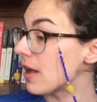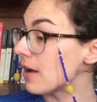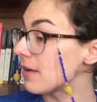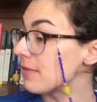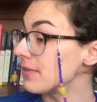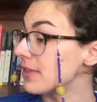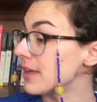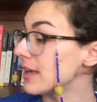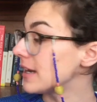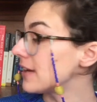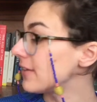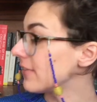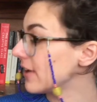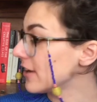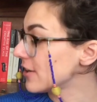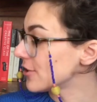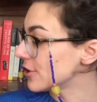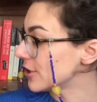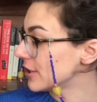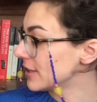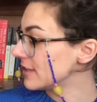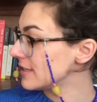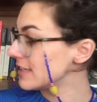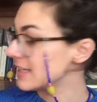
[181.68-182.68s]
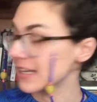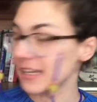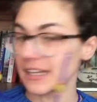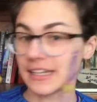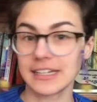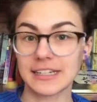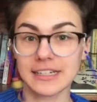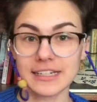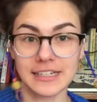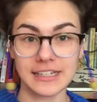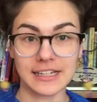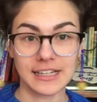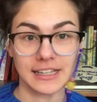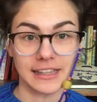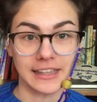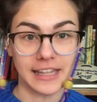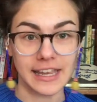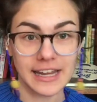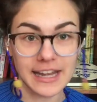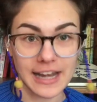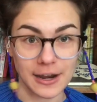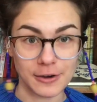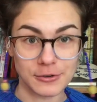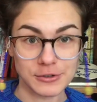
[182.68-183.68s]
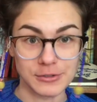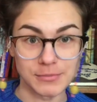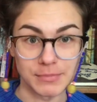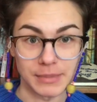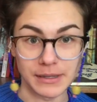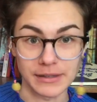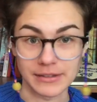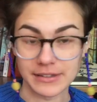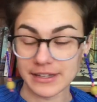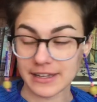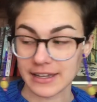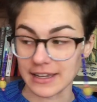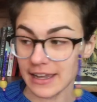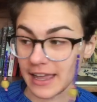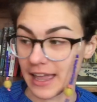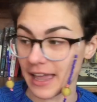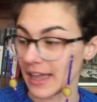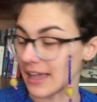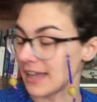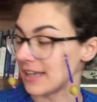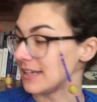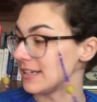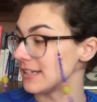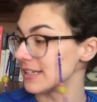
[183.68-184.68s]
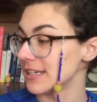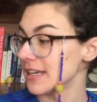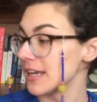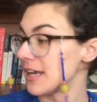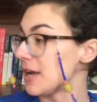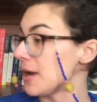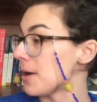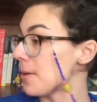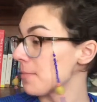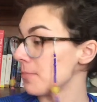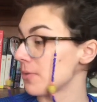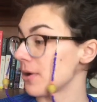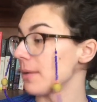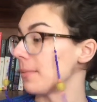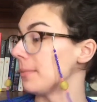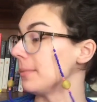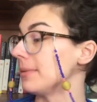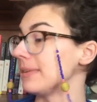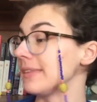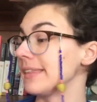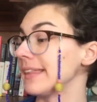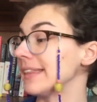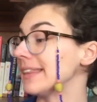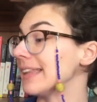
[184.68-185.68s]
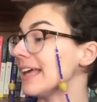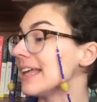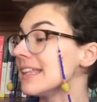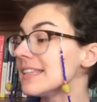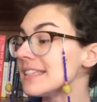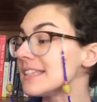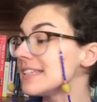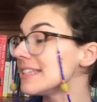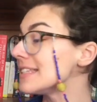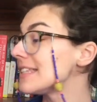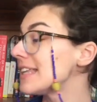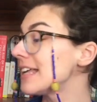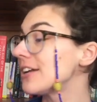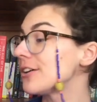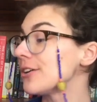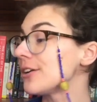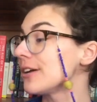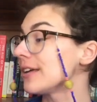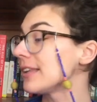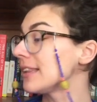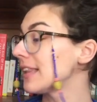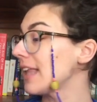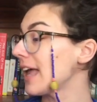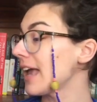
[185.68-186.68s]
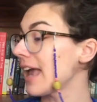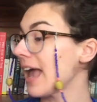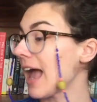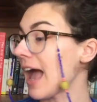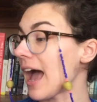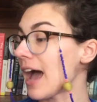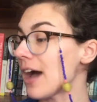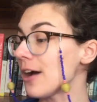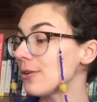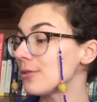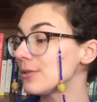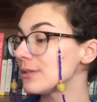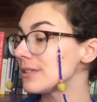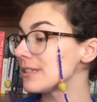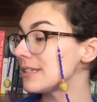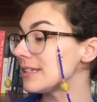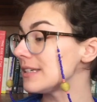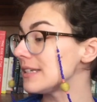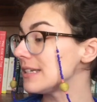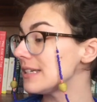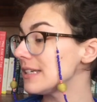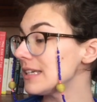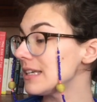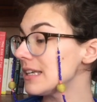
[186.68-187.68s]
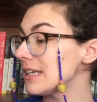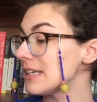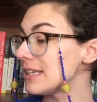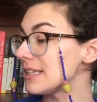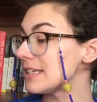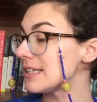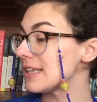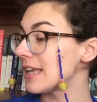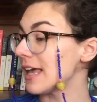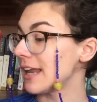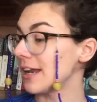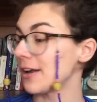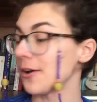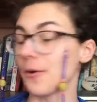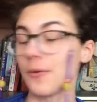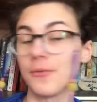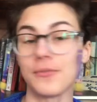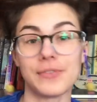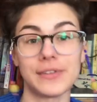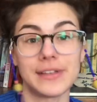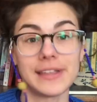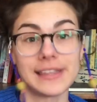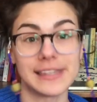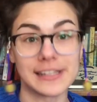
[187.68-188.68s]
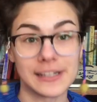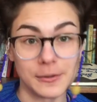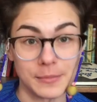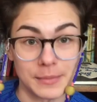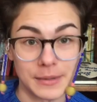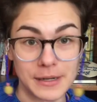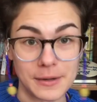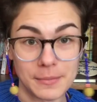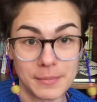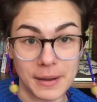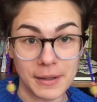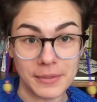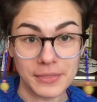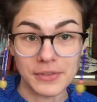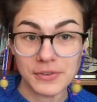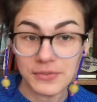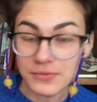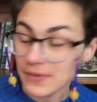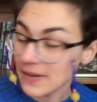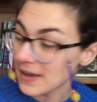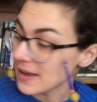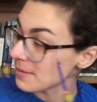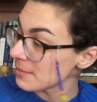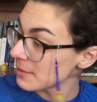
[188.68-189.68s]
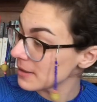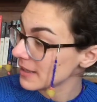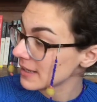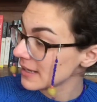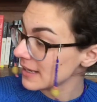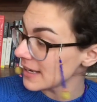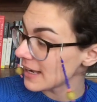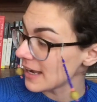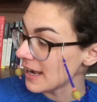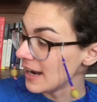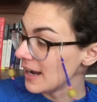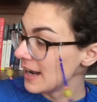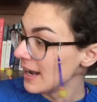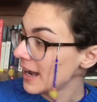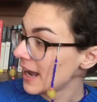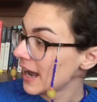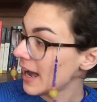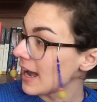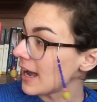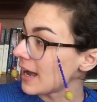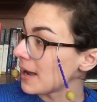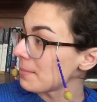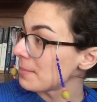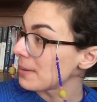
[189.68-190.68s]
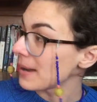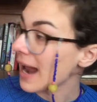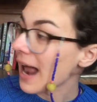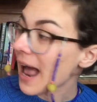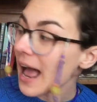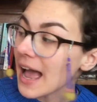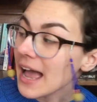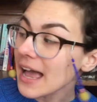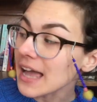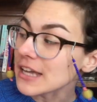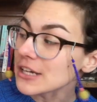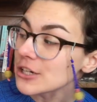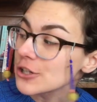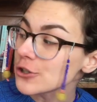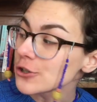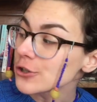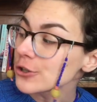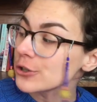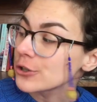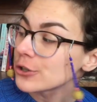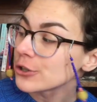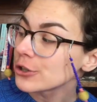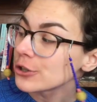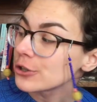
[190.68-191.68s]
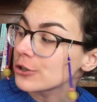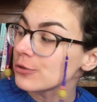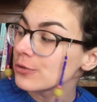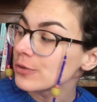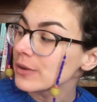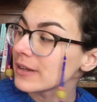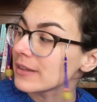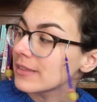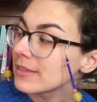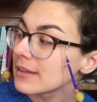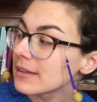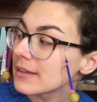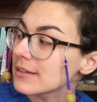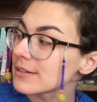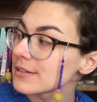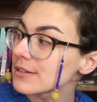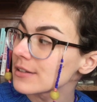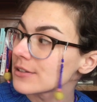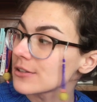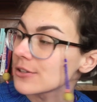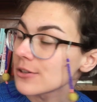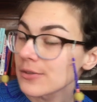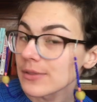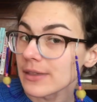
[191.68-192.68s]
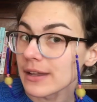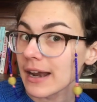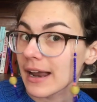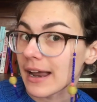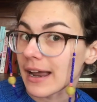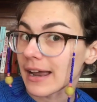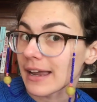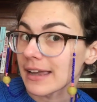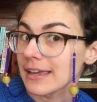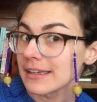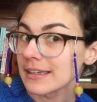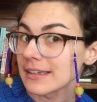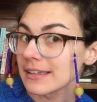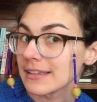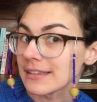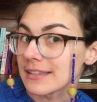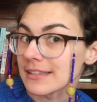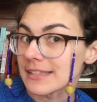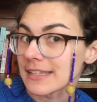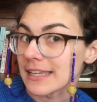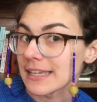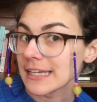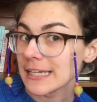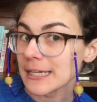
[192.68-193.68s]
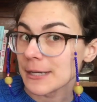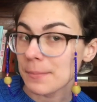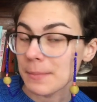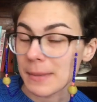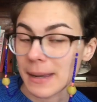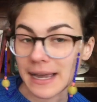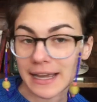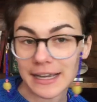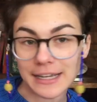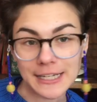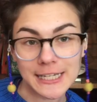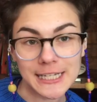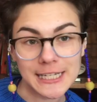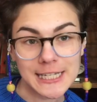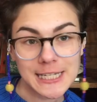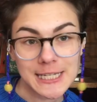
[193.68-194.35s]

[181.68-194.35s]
of the innovations in lighthouse building and probably the lenses that are in lighthouses and hopefully a little bit about the family. Uh, but I should read this so that I can send it back